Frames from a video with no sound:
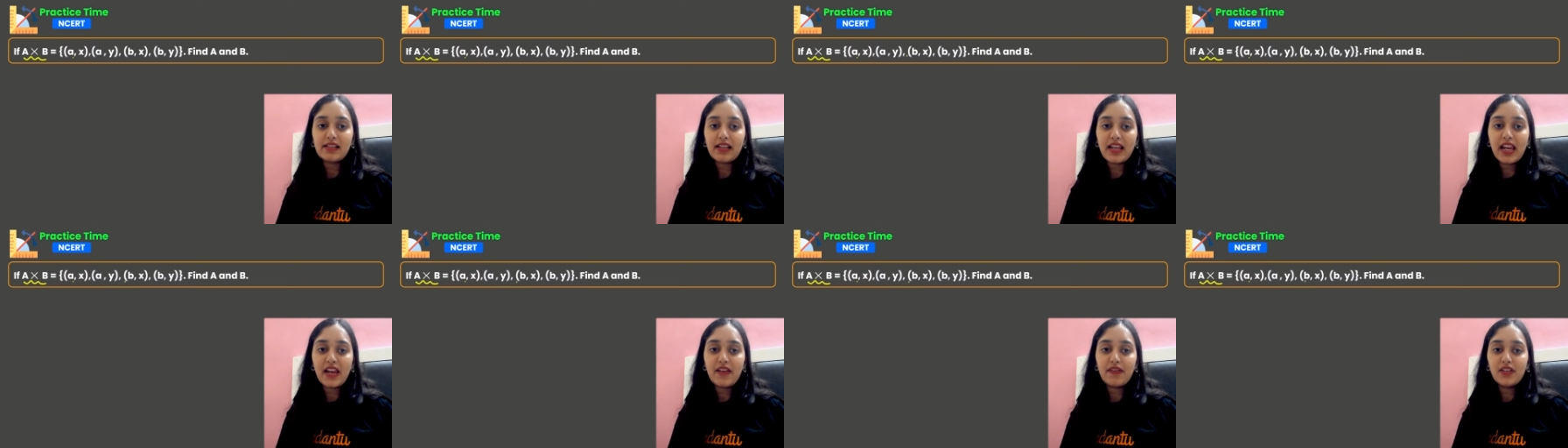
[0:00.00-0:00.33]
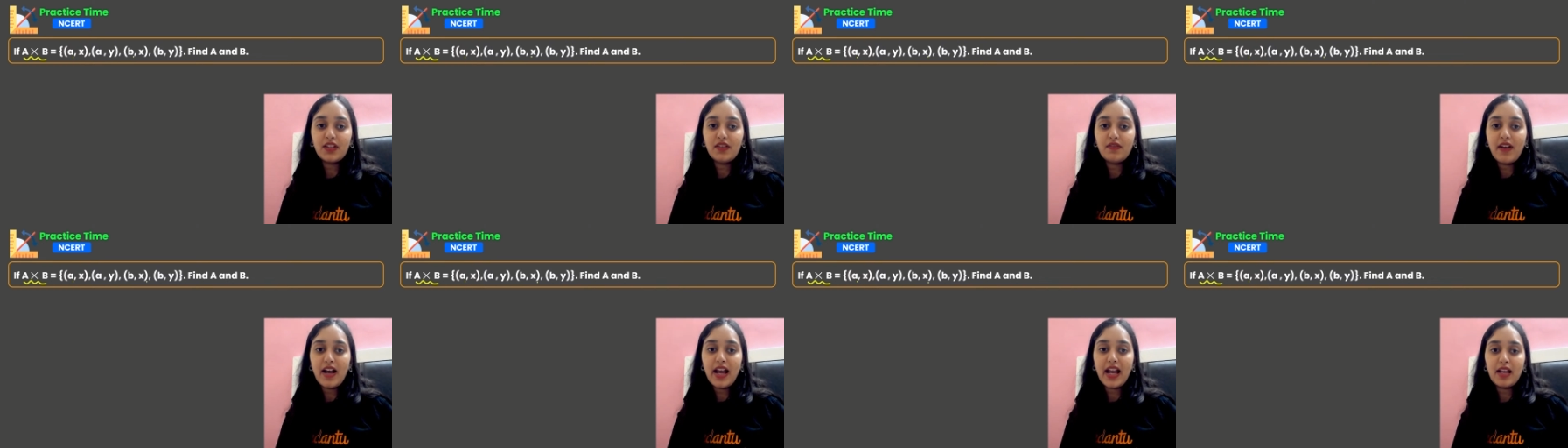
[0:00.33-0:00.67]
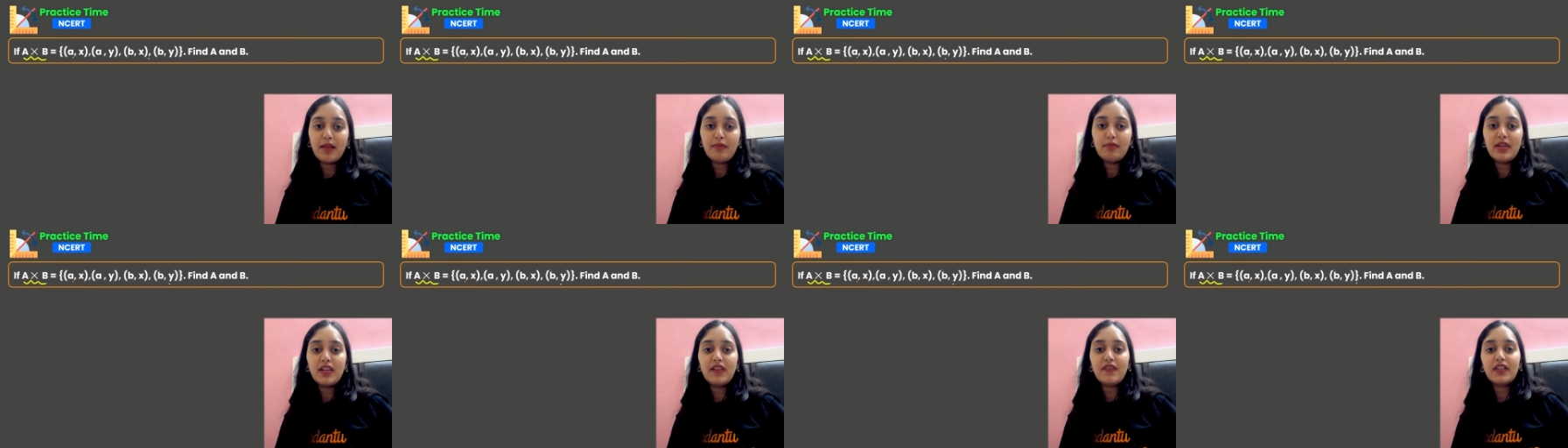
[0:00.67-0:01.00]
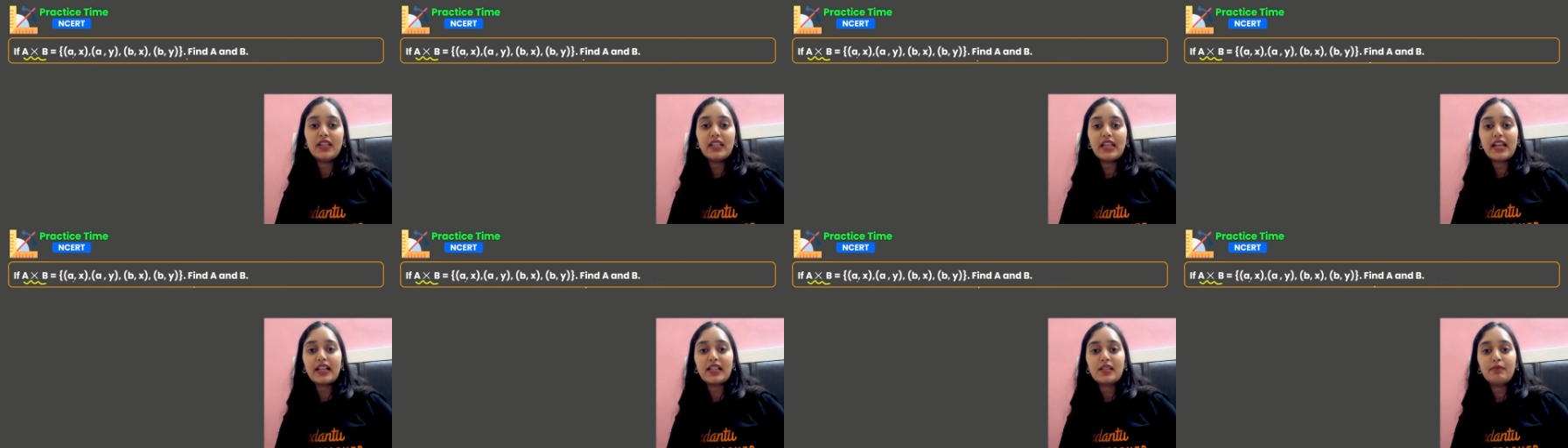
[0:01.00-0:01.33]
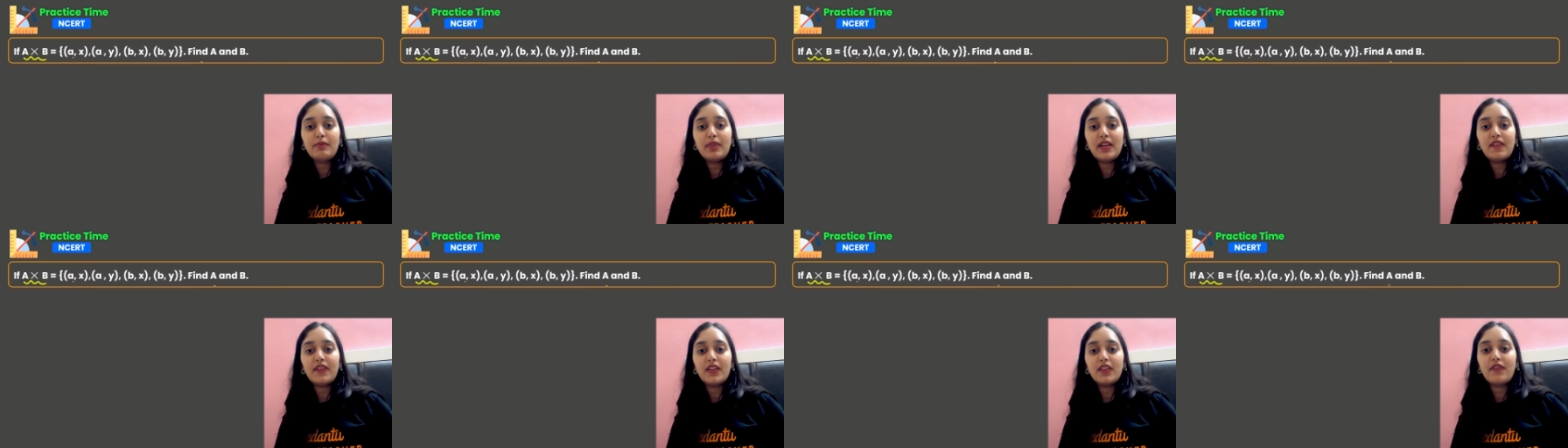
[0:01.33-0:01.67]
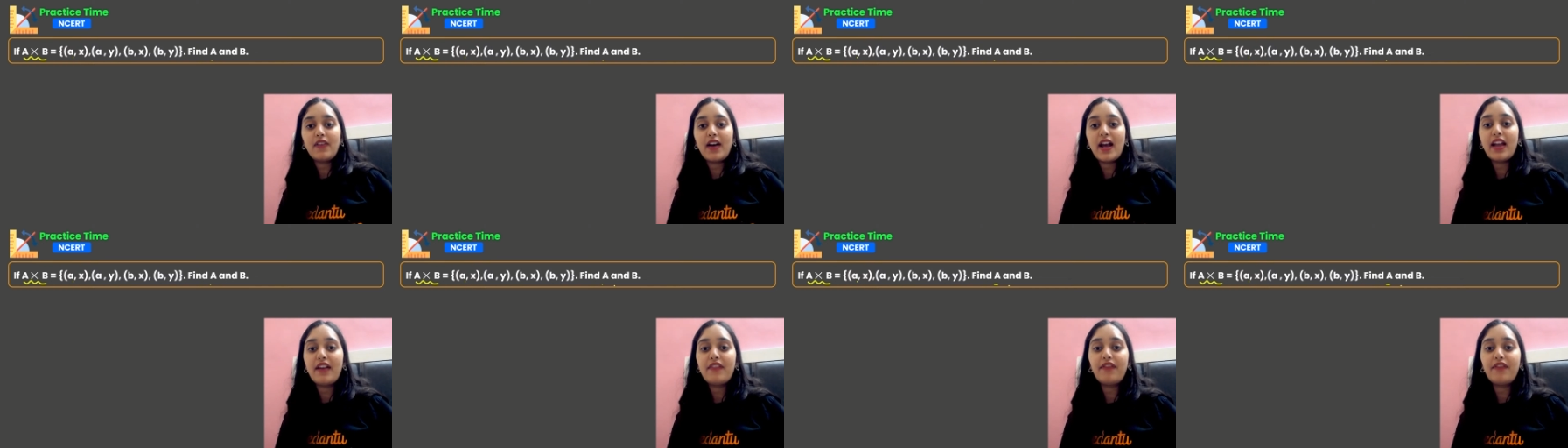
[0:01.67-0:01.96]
A with Y, B with X, B with Y,